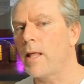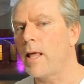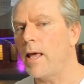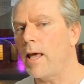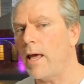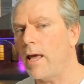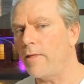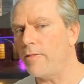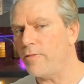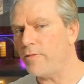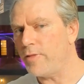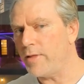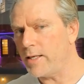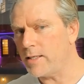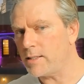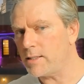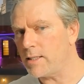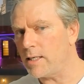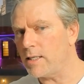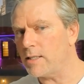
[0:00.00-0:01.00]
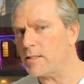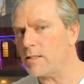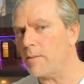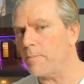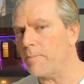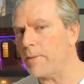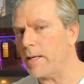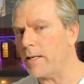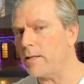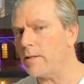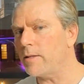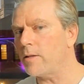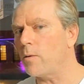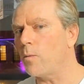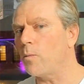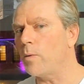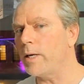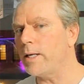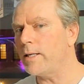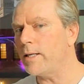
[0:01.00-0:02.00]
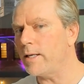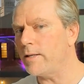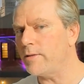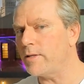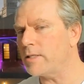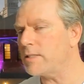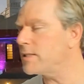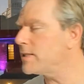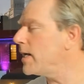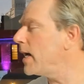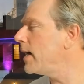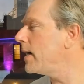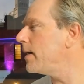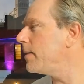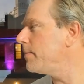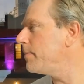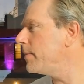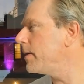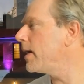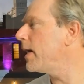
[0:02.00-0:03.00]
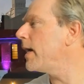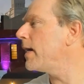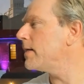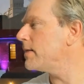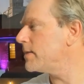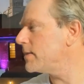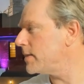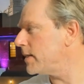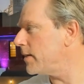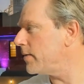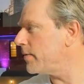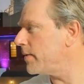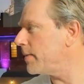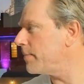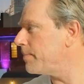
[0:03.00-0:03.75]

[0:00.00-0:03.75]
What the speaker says: And this is the bit that we need the same as CRM.